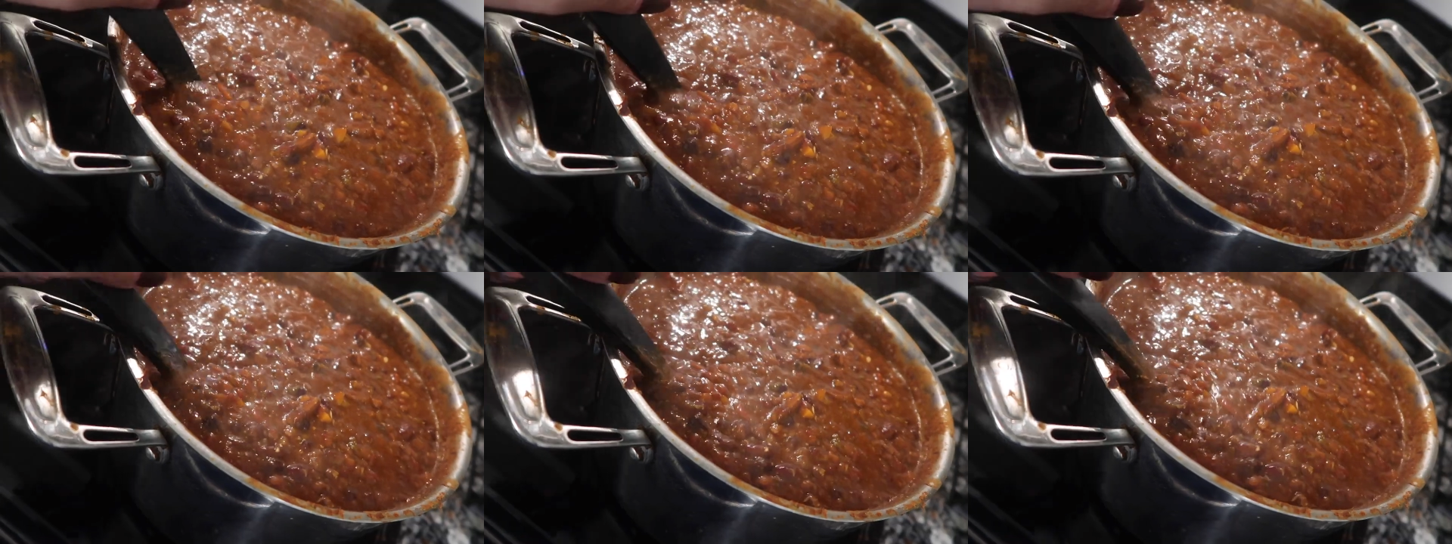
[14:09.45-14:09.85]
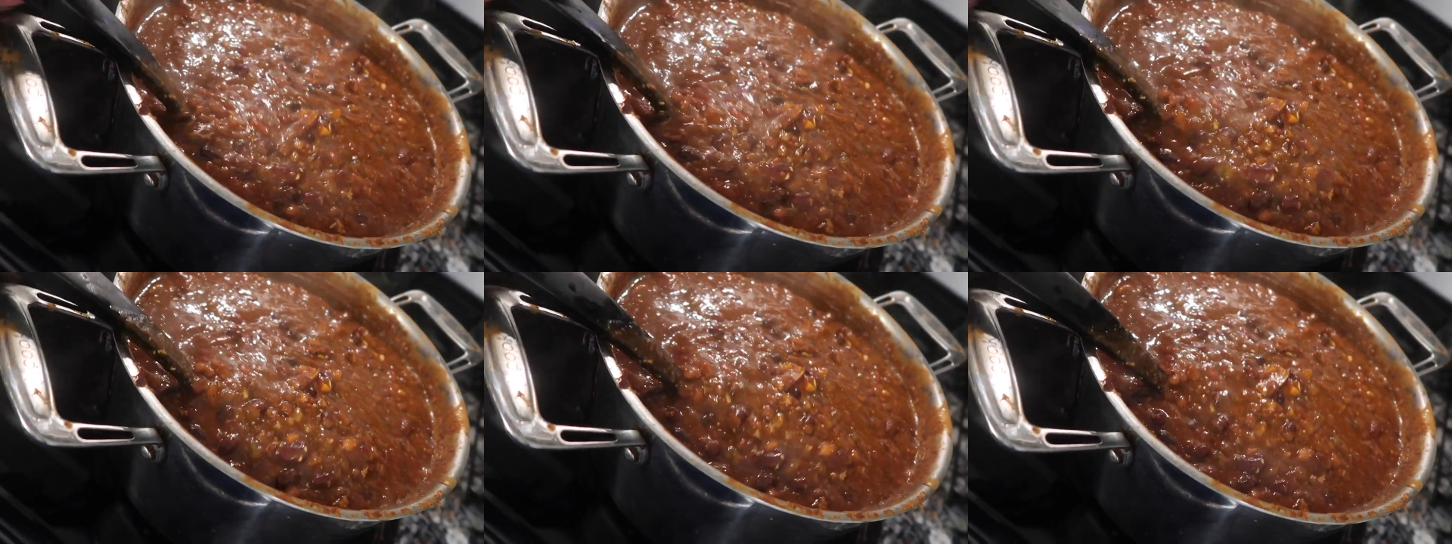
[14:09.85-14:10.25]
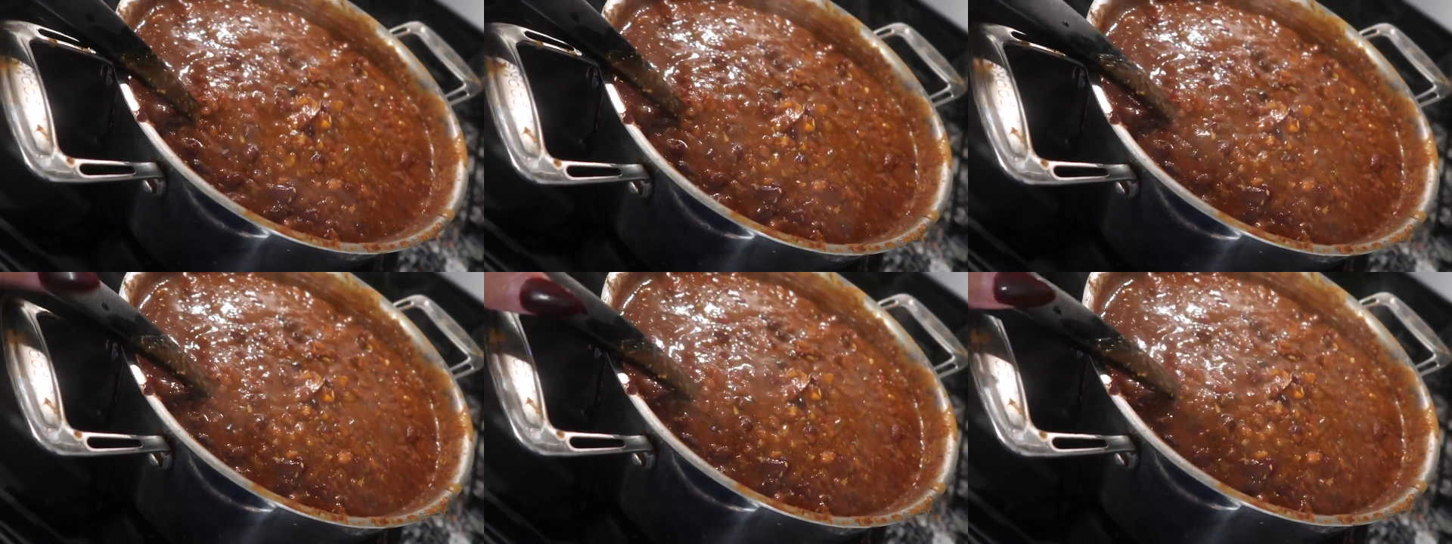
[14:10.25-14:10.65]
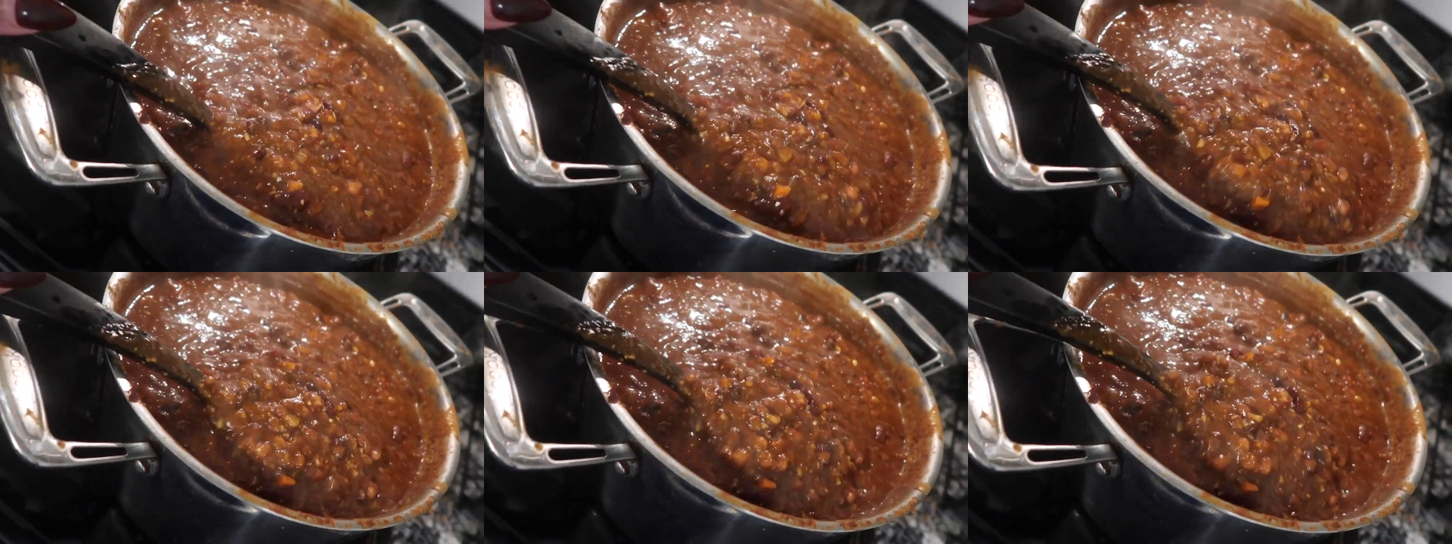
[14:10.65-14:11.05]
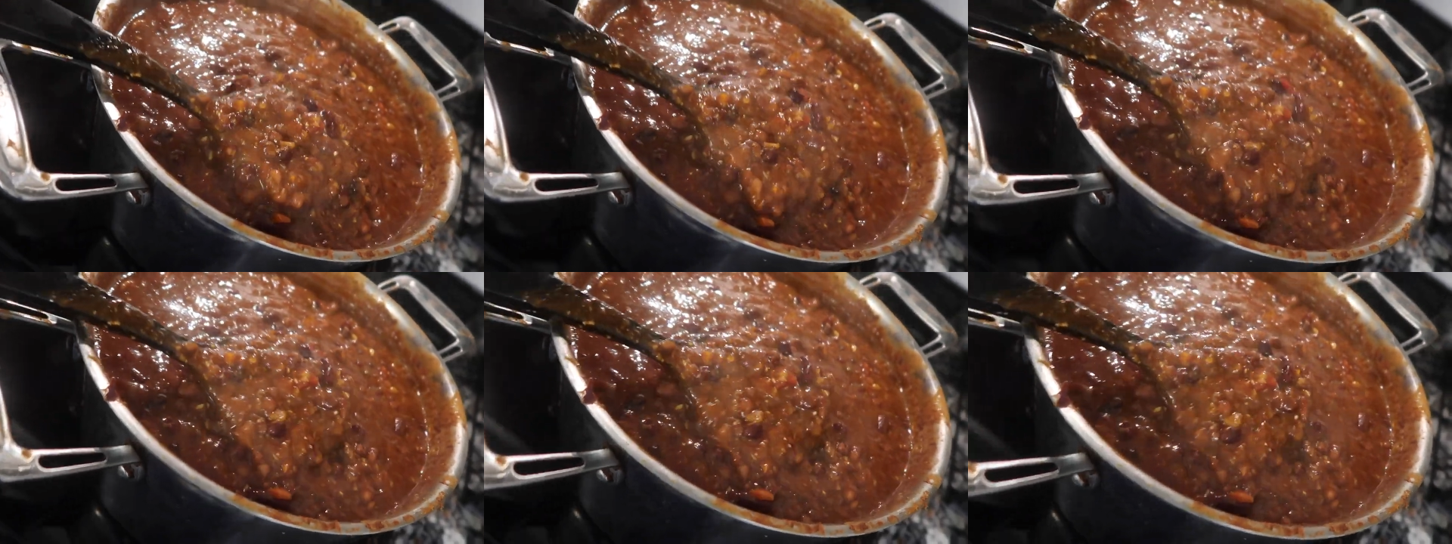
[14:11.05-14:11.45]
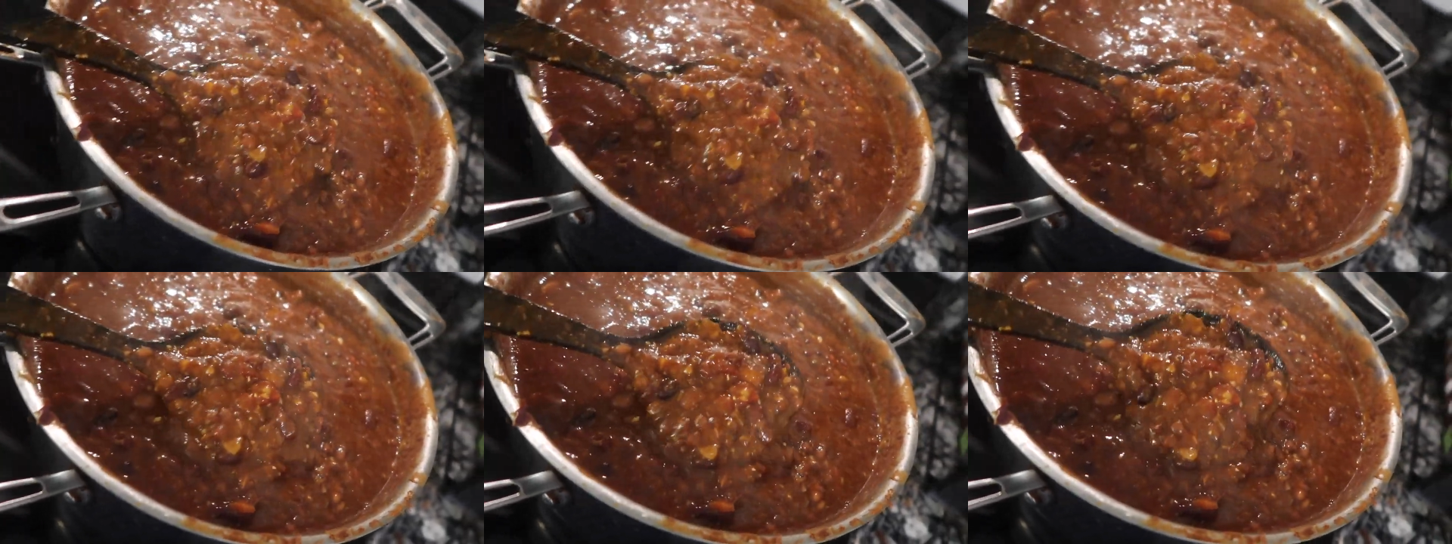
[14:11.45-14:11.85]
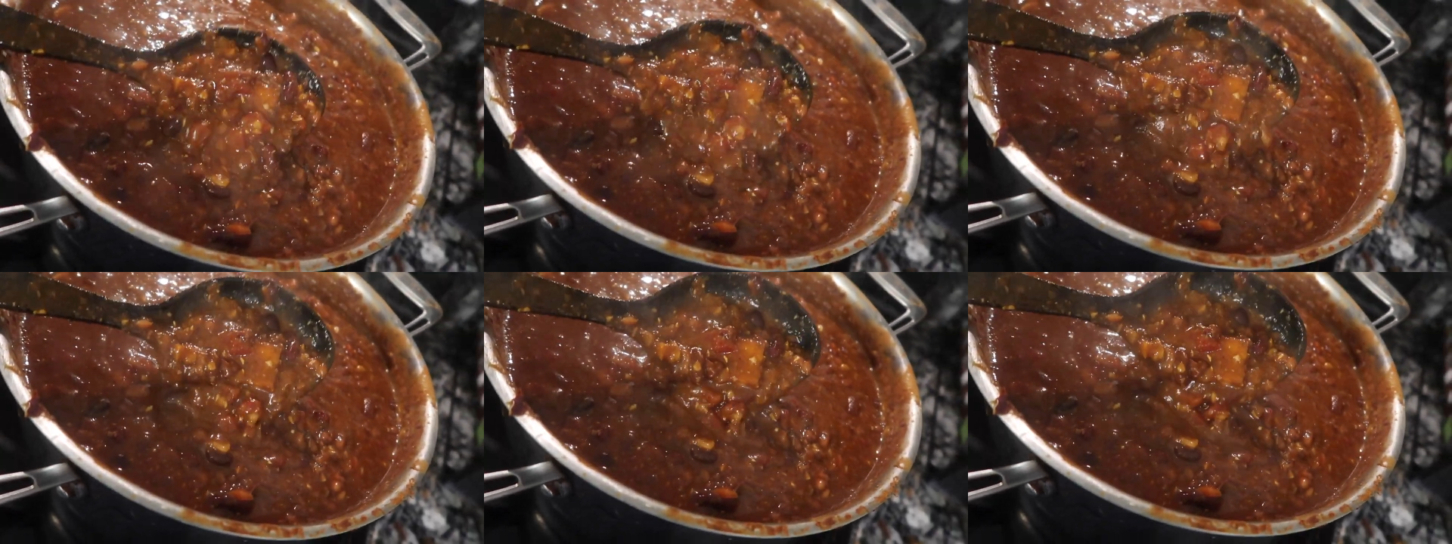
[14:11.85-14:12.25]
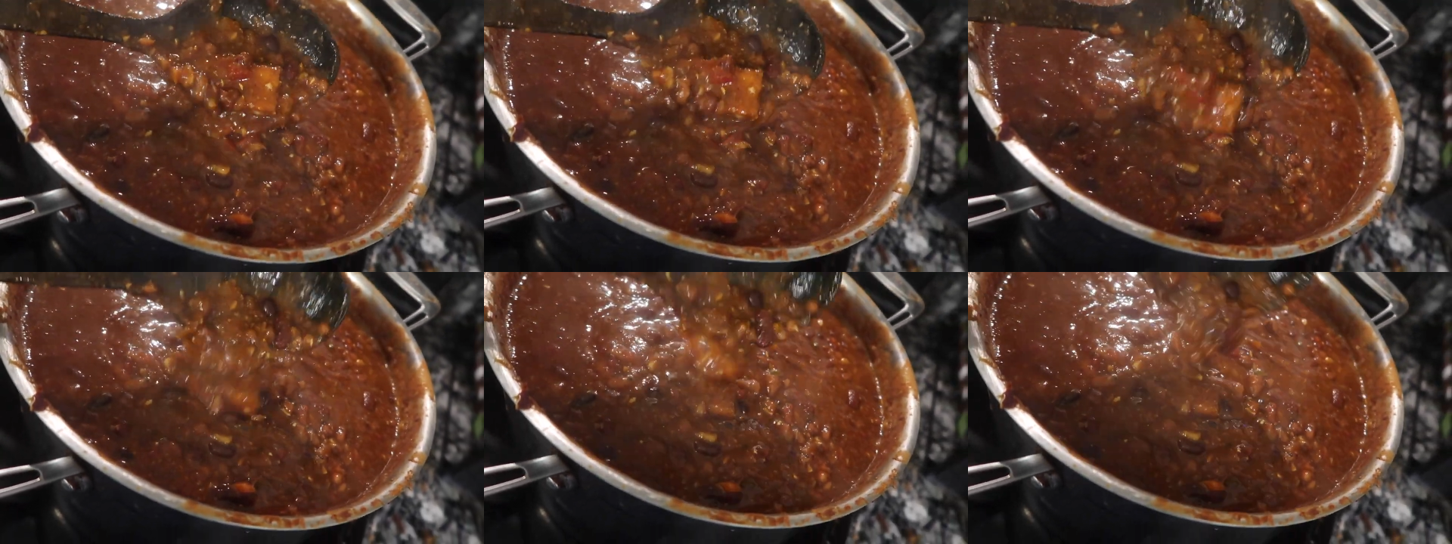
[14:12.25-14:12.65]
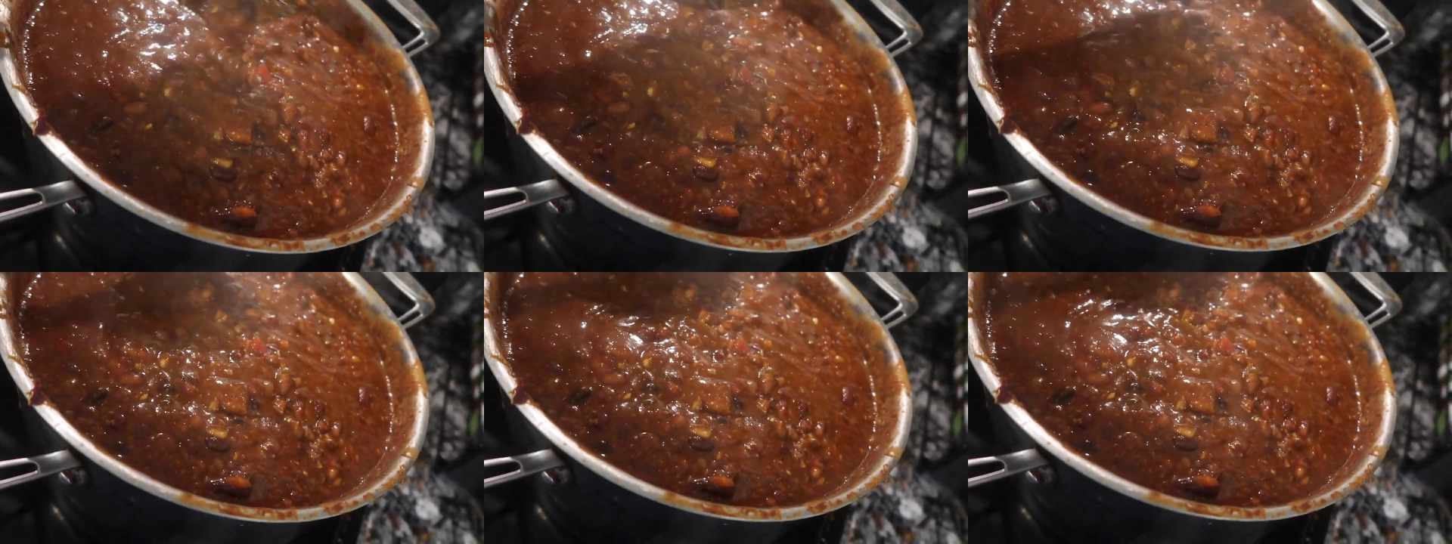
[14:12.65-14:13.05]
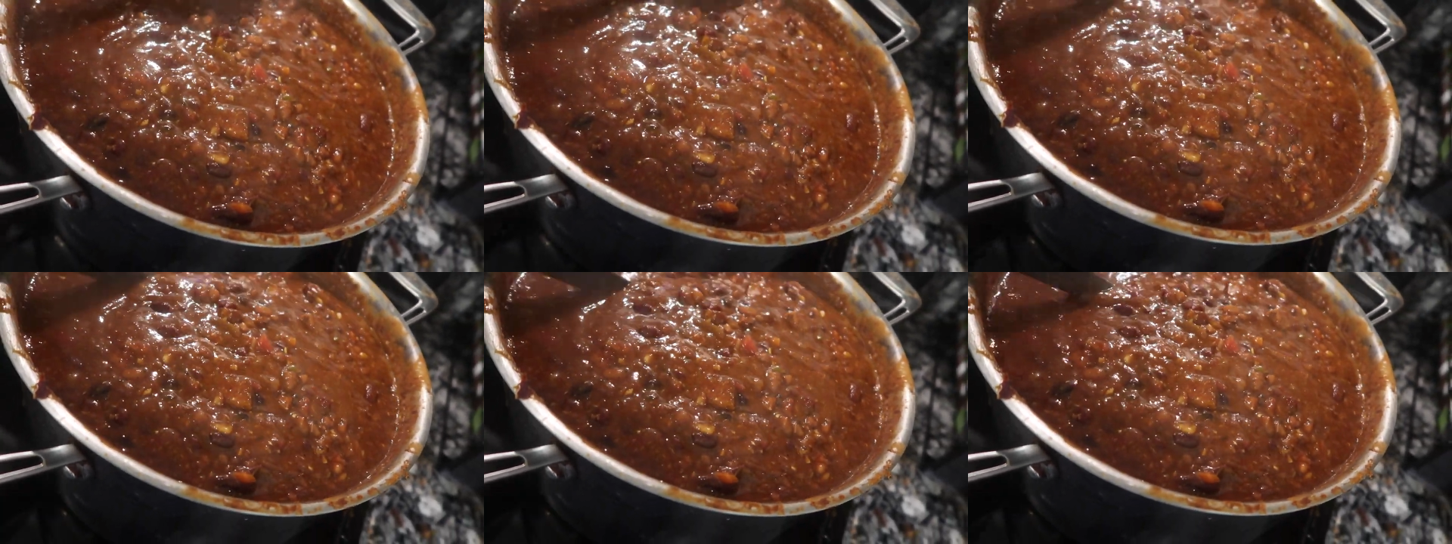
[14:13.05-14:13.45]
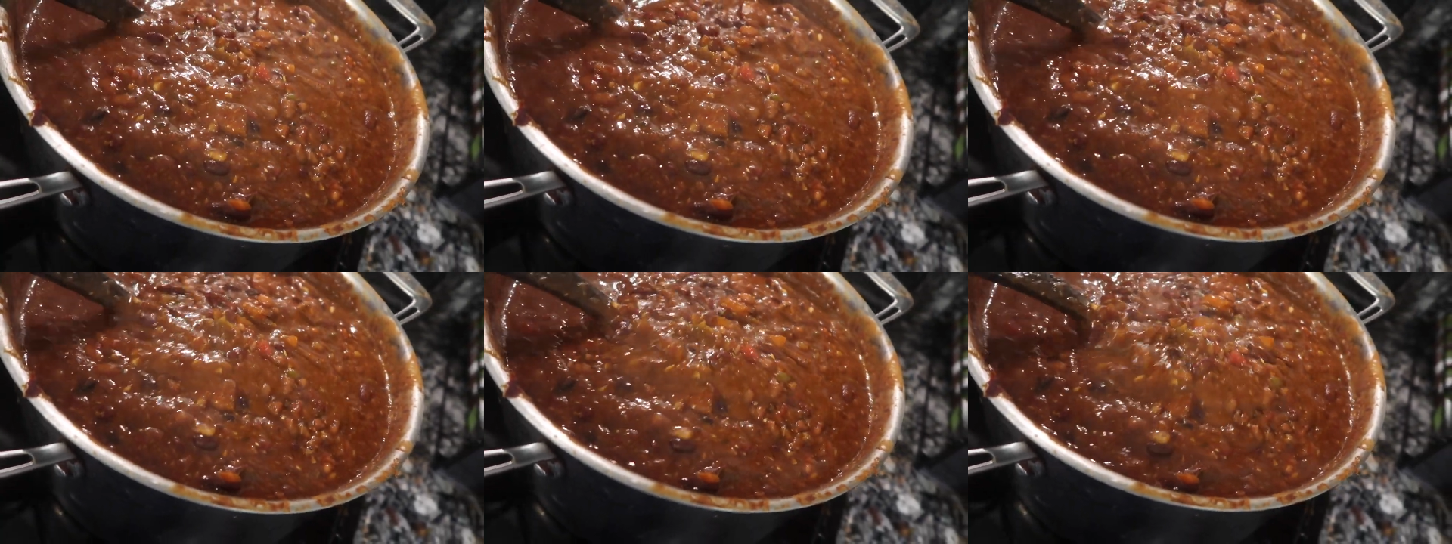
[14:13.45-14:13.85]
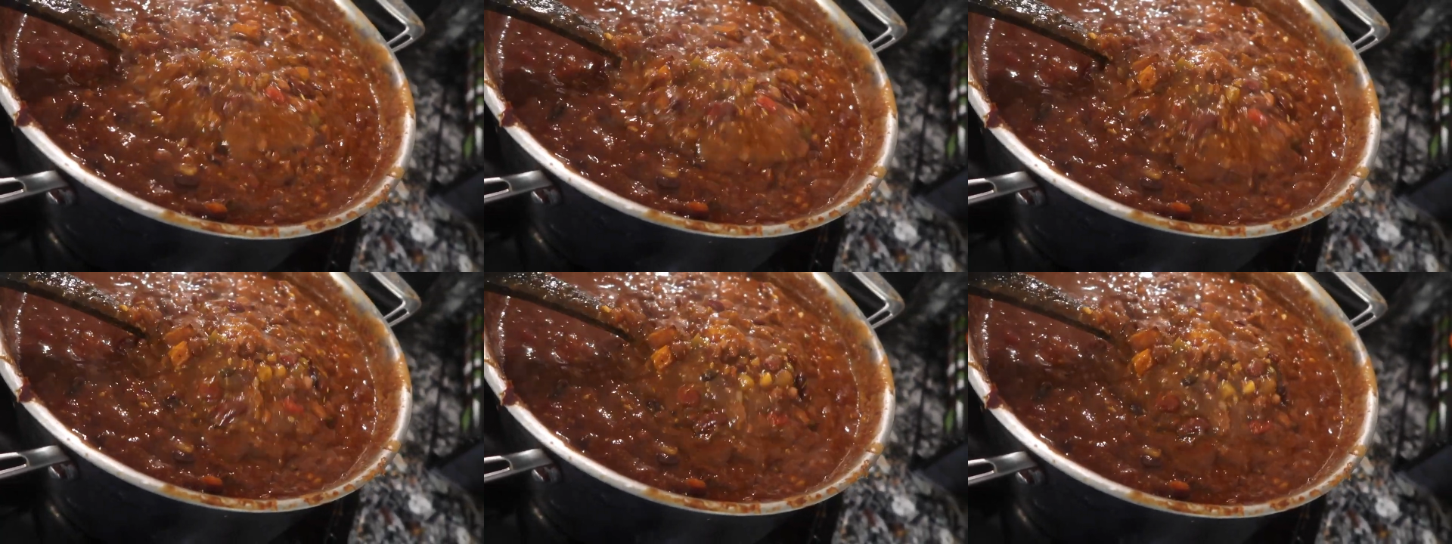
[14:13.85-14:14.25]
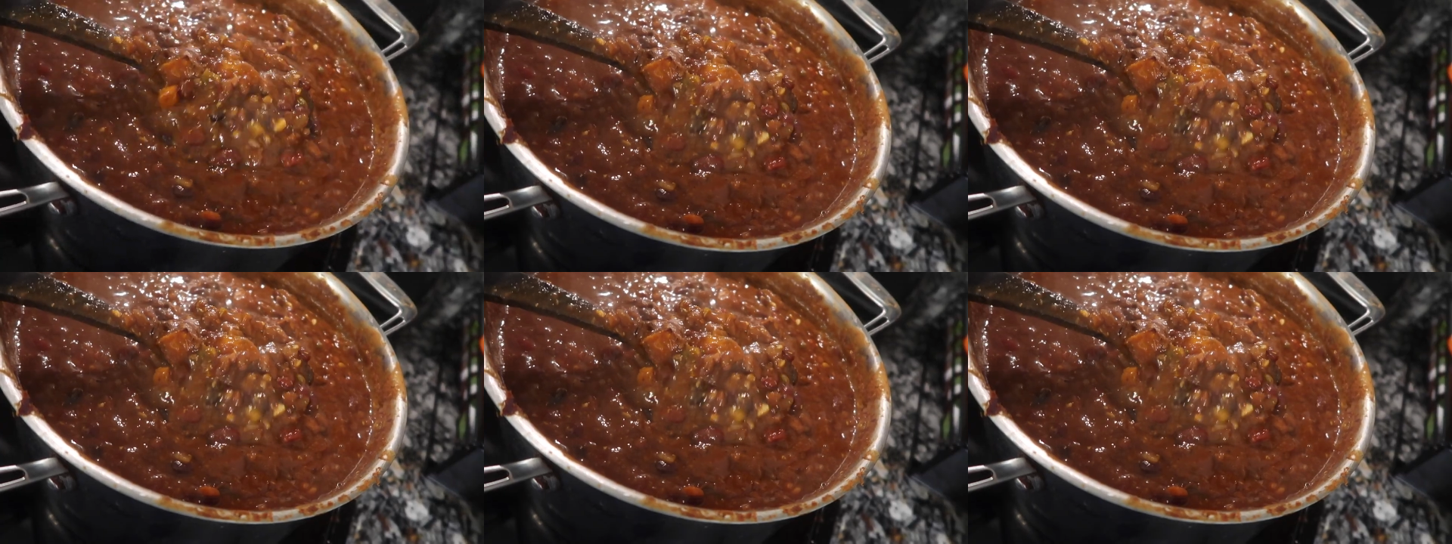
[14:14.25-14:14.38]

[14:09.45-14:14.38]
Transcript: No face is visible, so there are no lips to read.